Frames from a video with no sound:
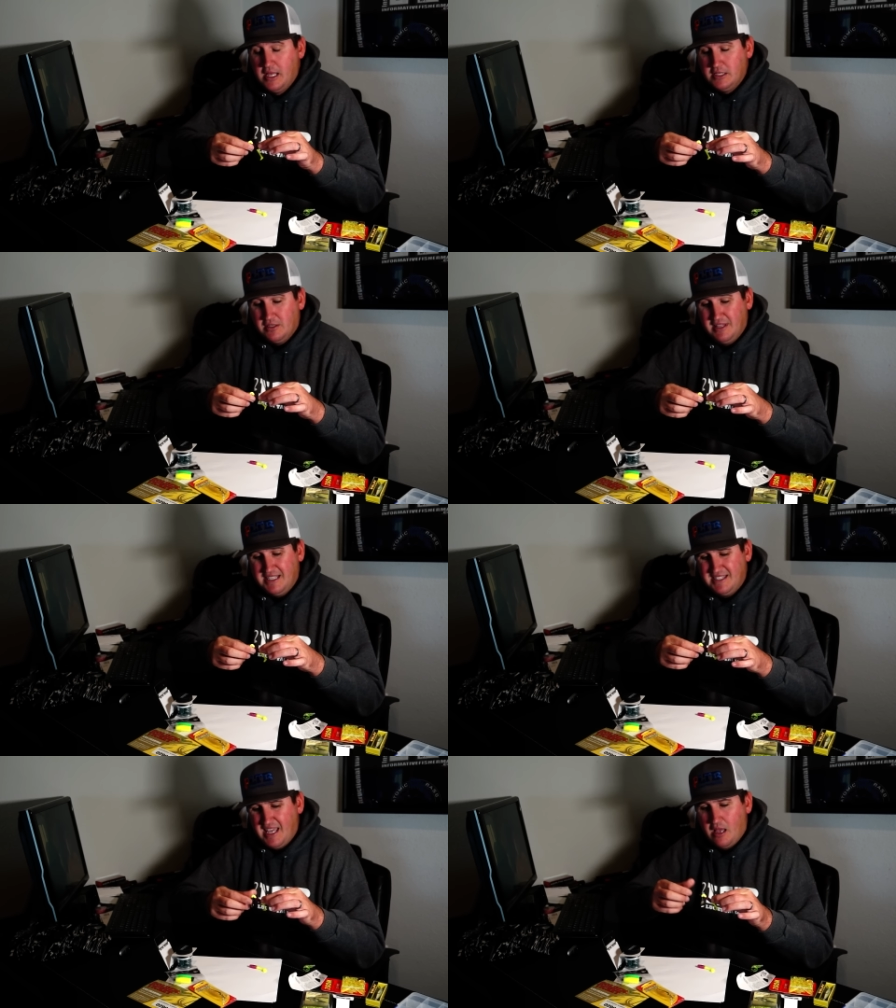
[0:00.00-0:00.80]
So
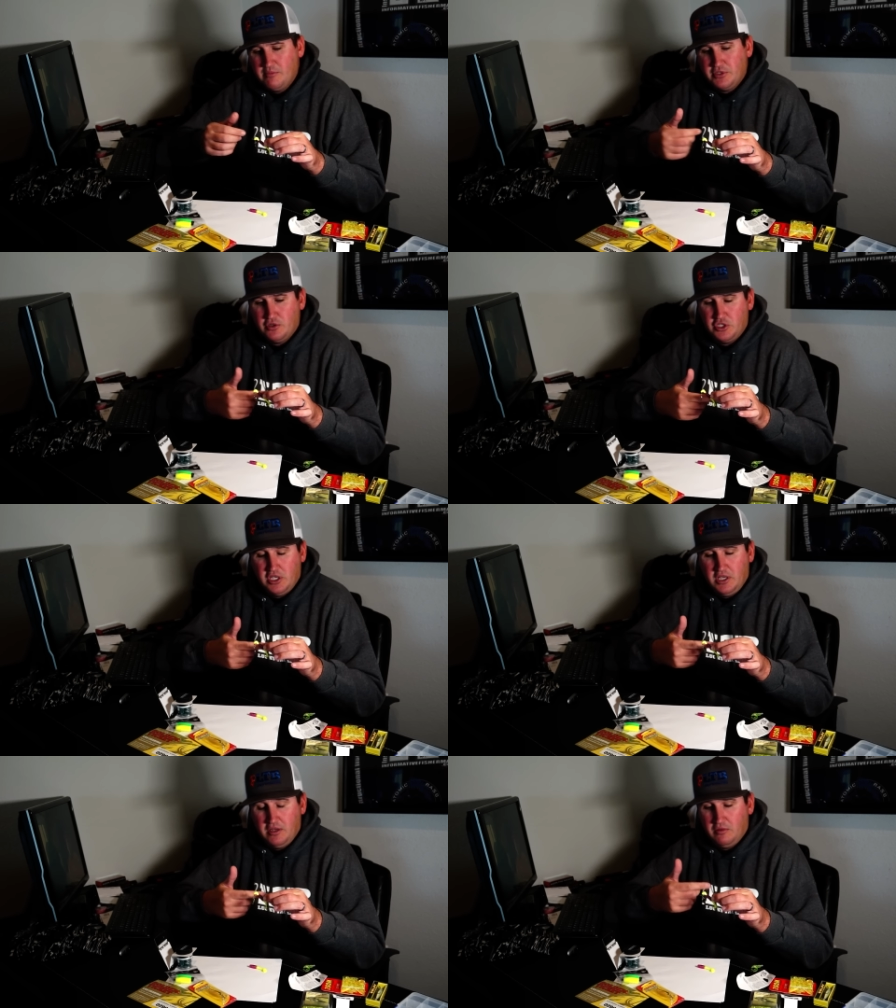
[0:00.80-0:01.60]
let's say I'm
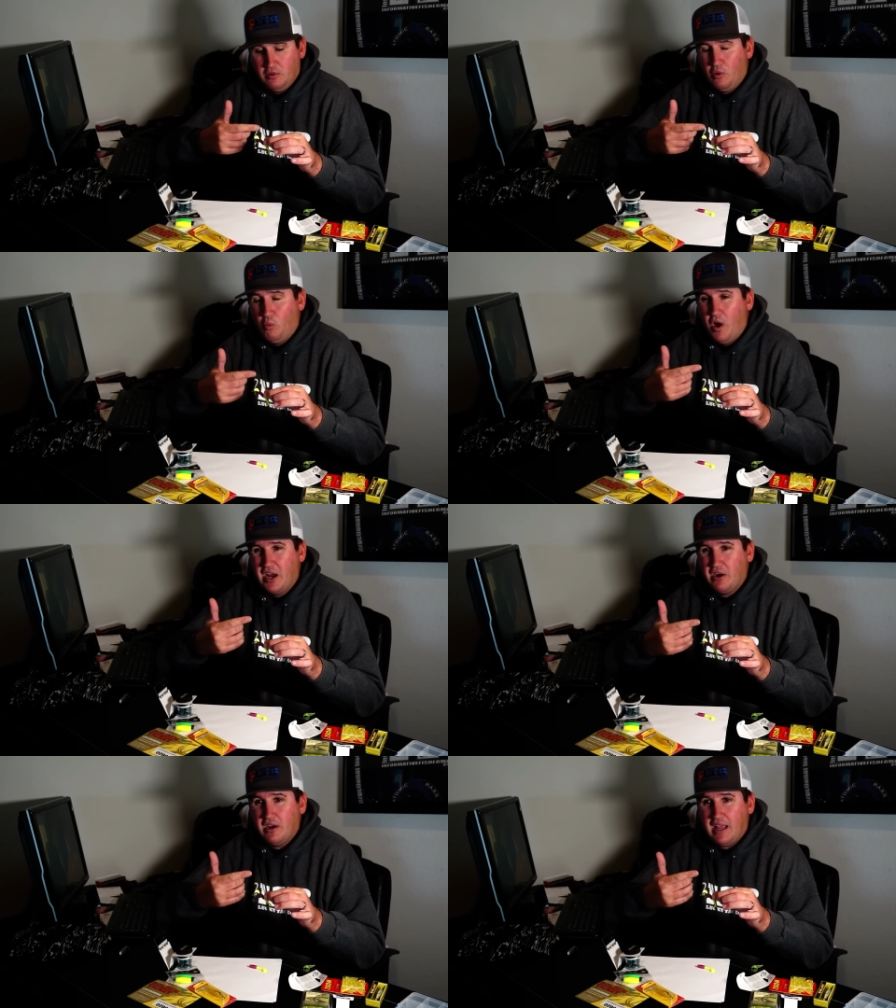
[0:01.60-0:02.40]
searching, you know,
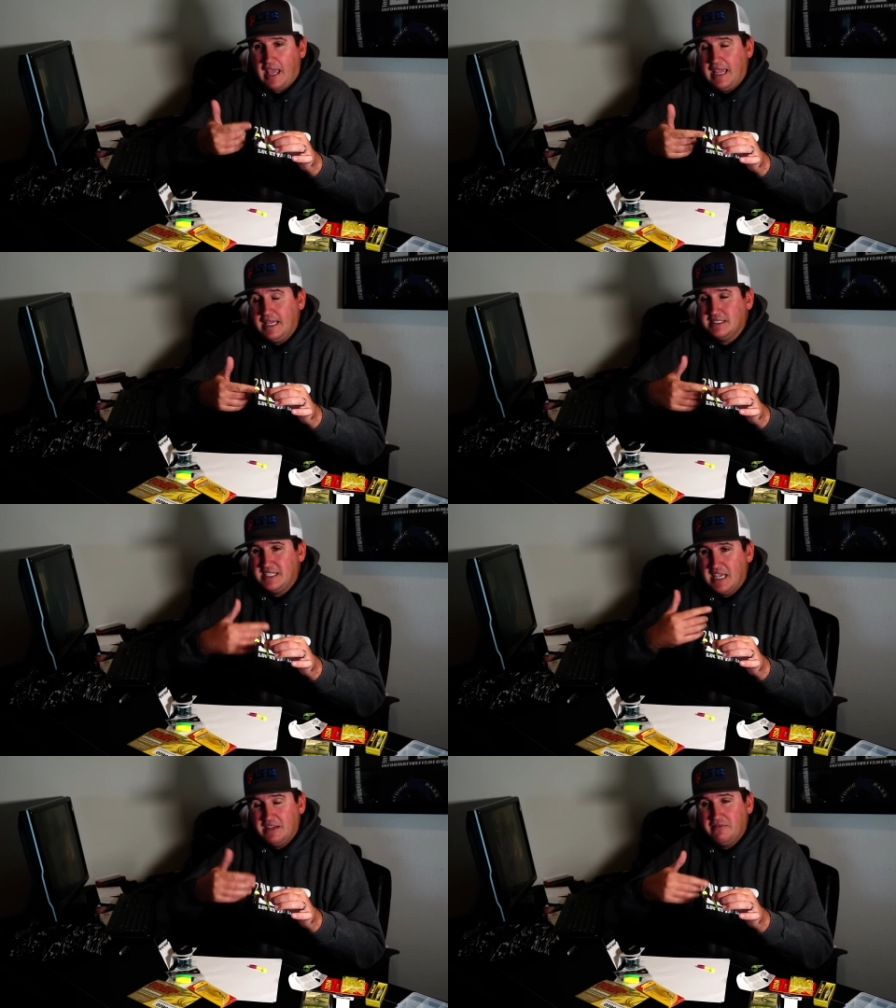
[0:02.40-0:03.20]
water 8,
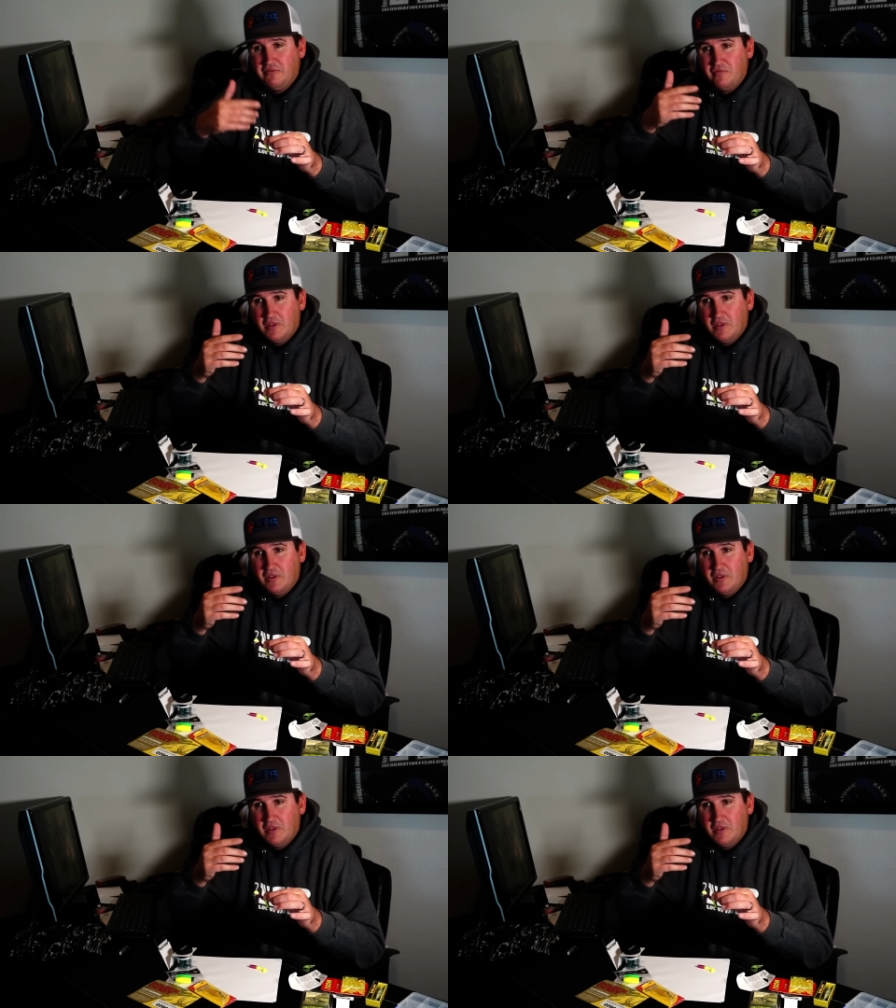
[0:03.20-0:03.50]
10,